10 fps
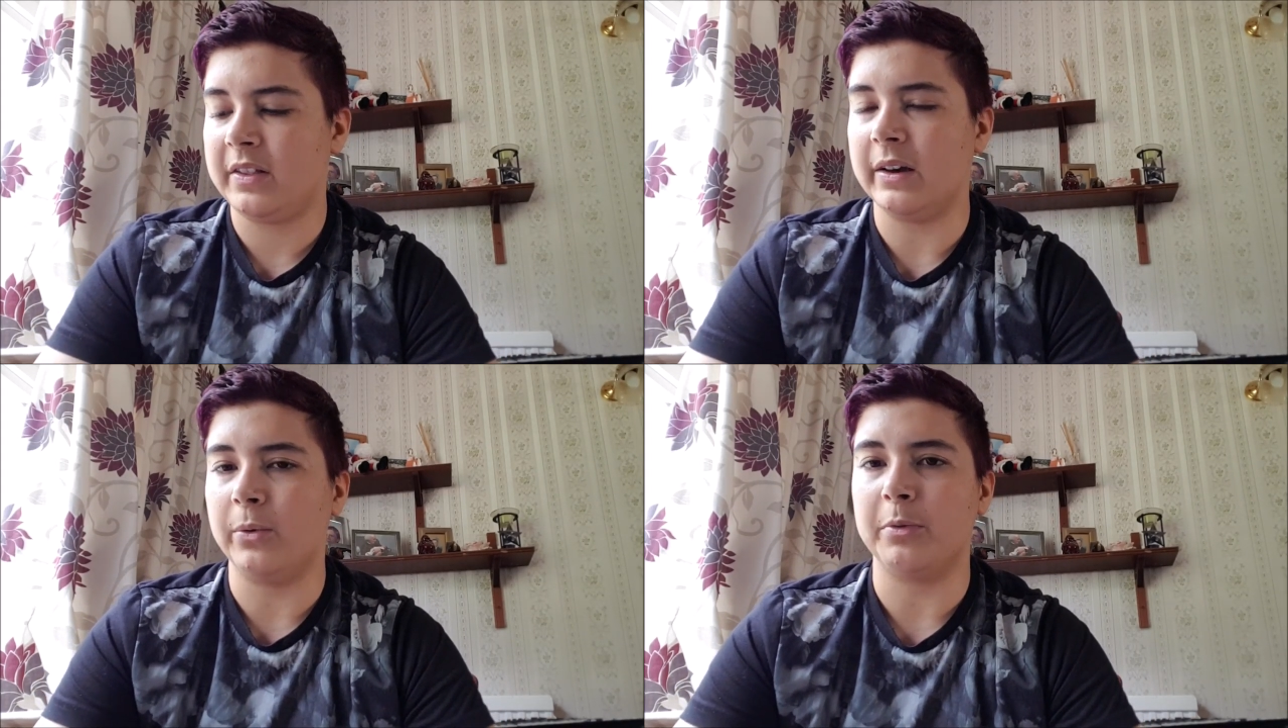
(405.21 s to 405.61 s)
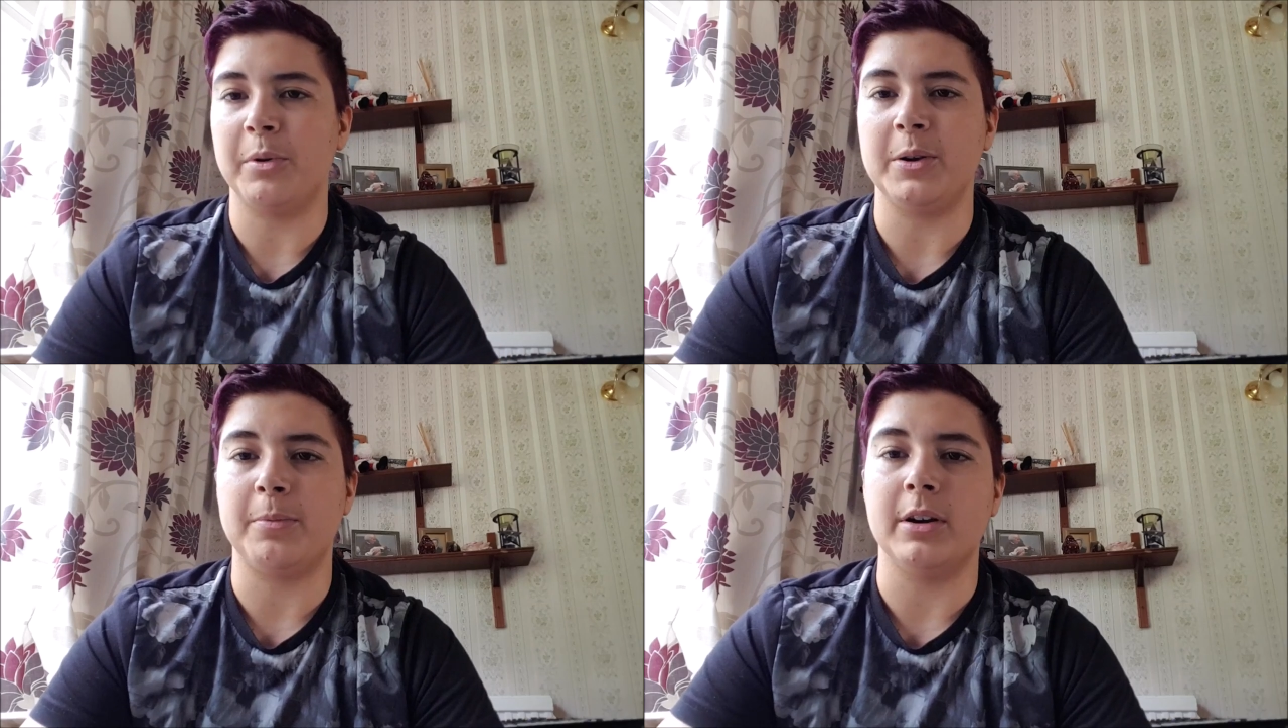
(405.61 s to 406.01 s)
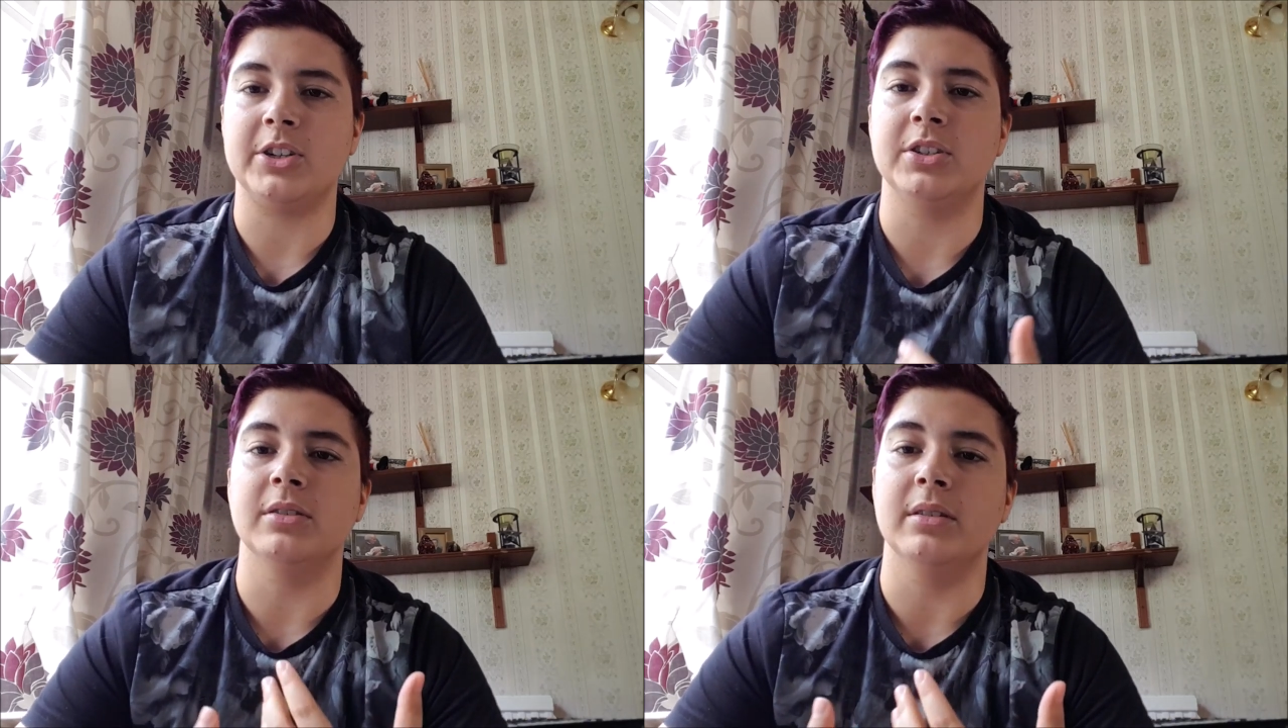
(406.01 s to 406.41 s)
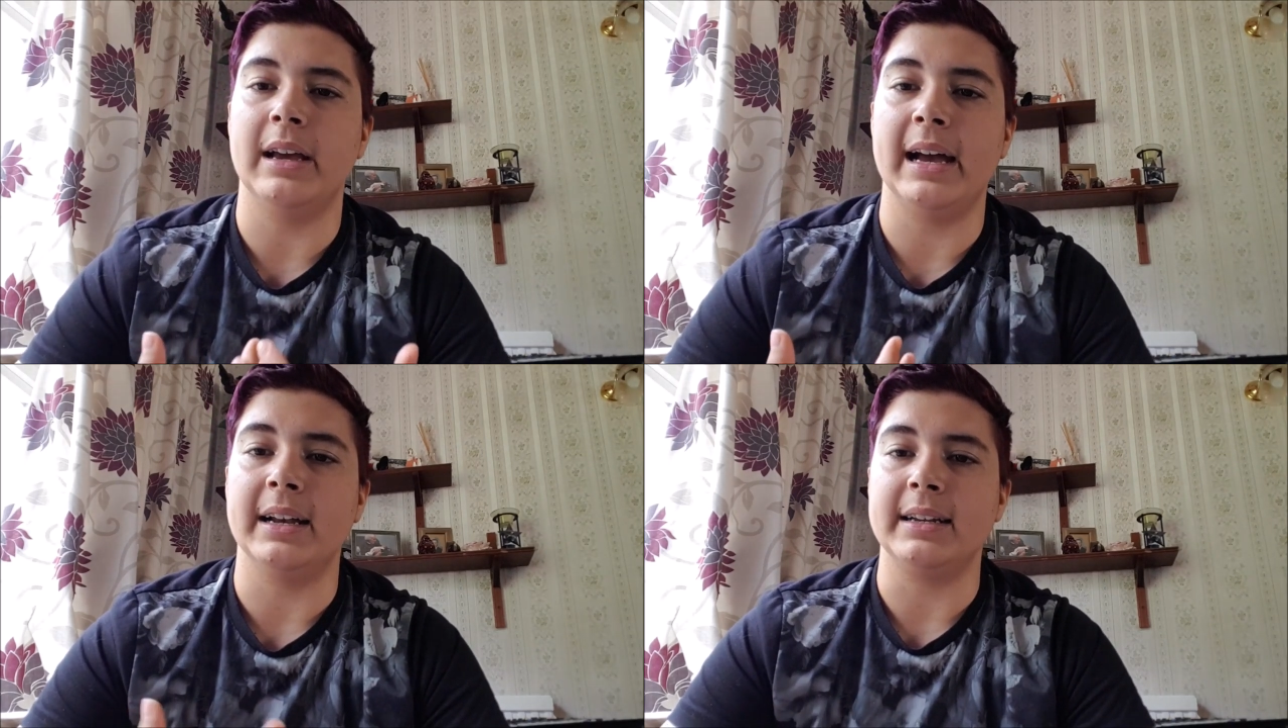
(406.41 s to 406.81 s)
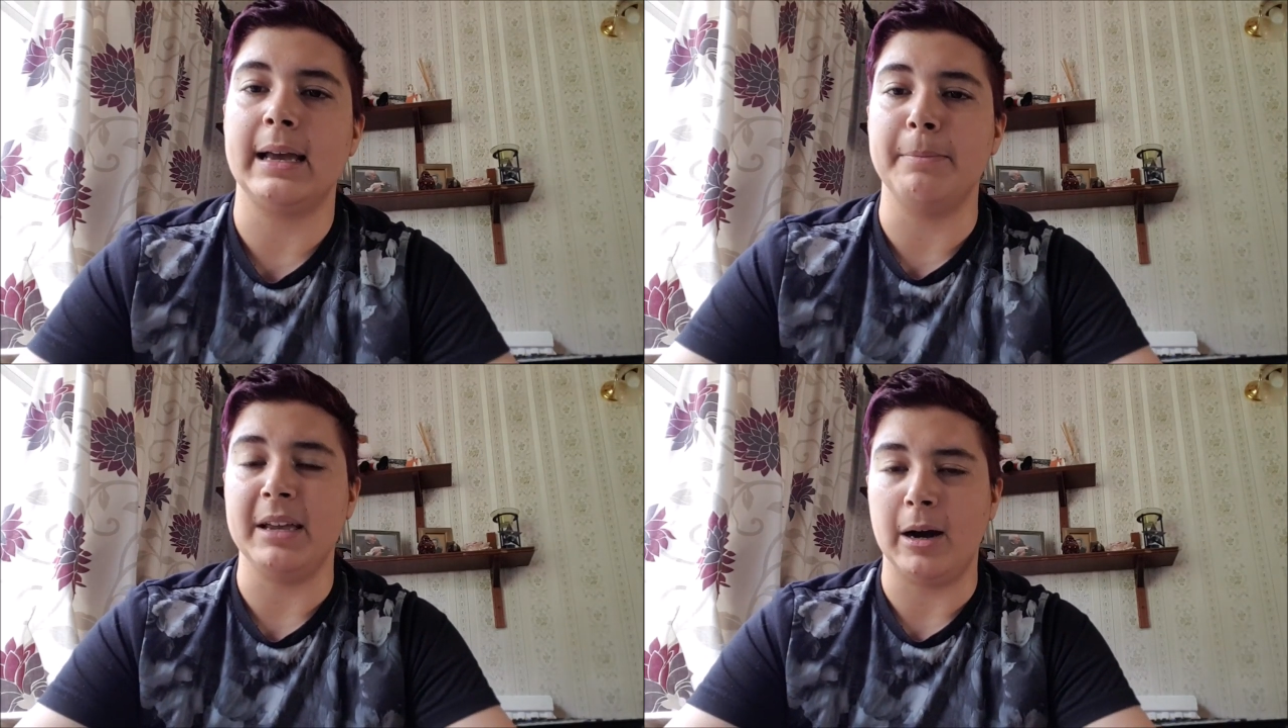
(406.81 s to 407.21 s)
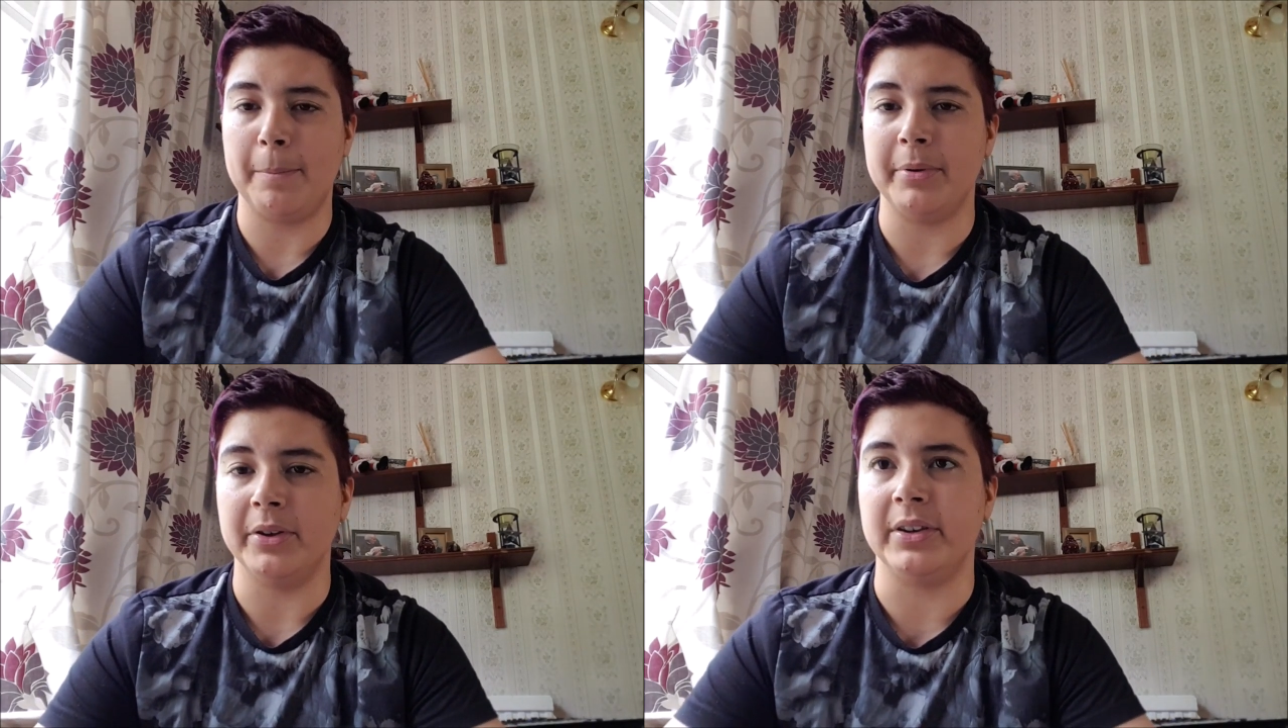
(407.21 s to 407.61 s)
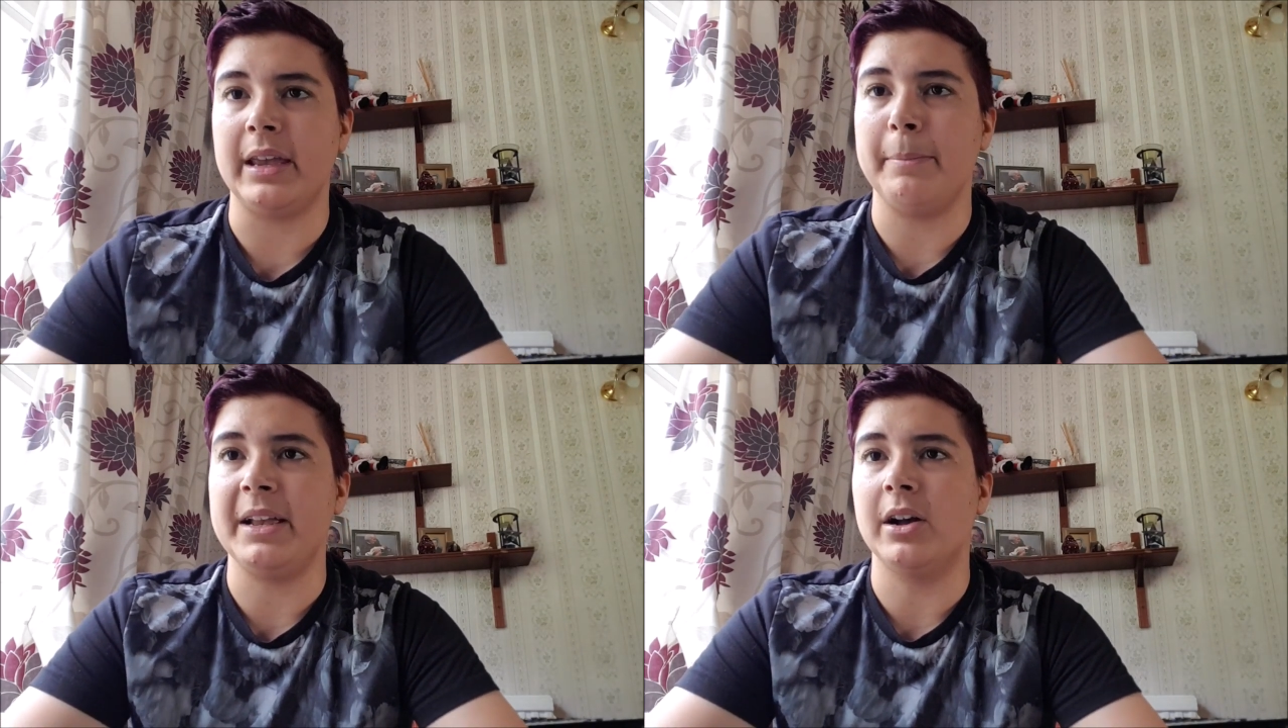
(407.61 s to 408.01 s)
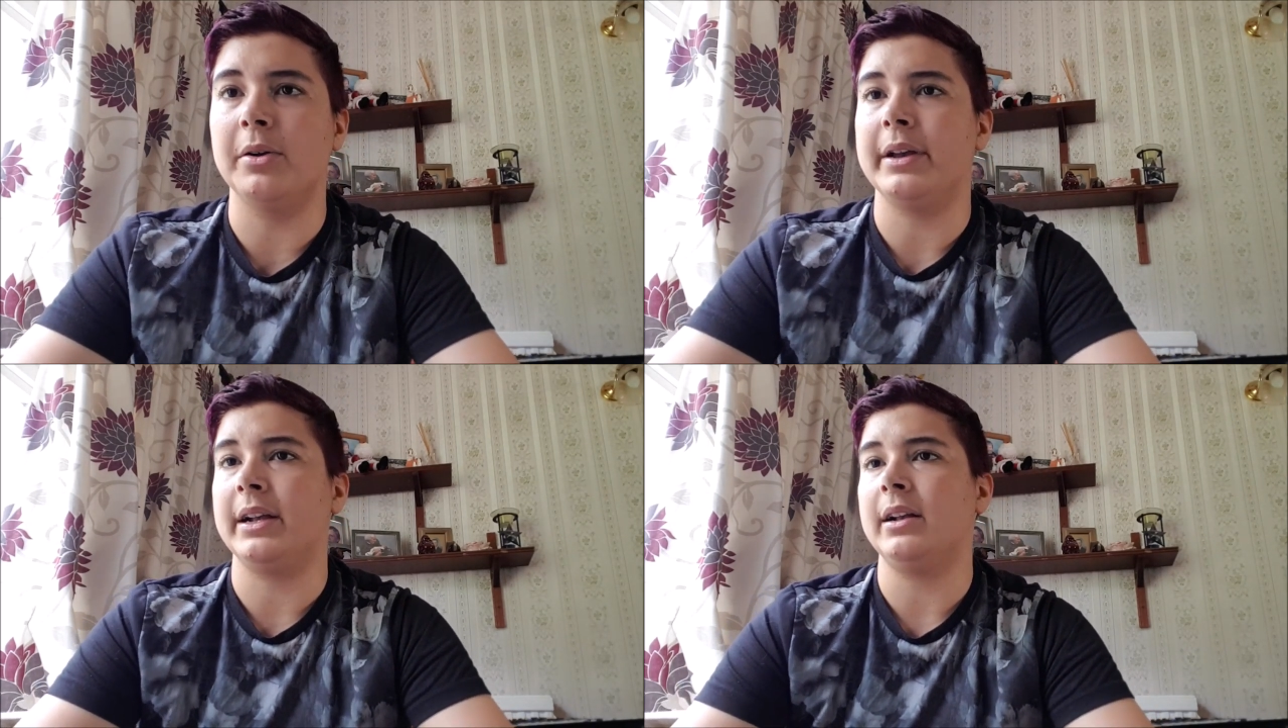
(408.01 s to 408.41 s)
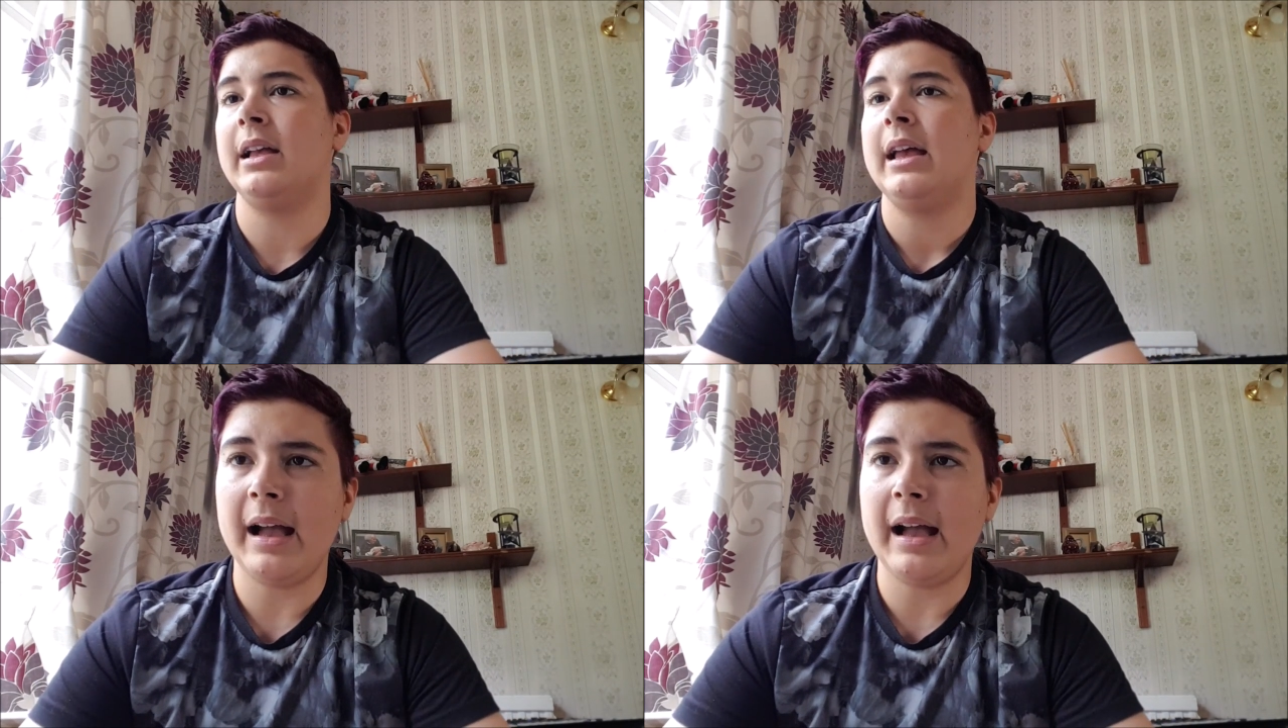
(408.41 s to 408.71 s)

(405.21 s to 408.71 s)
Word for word: deal with my depression and get me up and get me going.